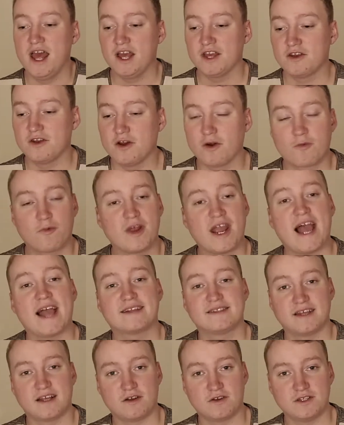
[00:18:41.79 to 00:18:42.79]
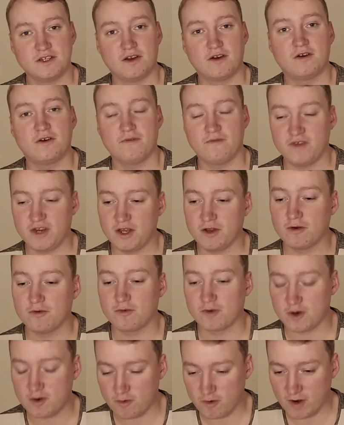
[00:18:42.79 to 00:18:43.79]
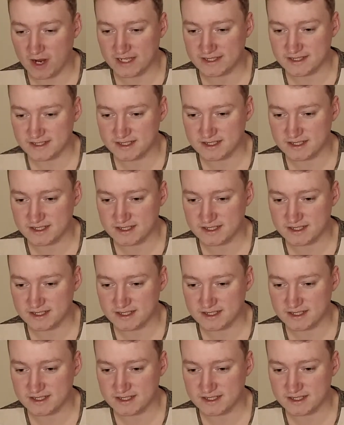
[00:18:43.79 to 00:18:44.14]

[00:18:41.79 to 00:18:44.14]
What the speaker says: you know, reacting on your video requests.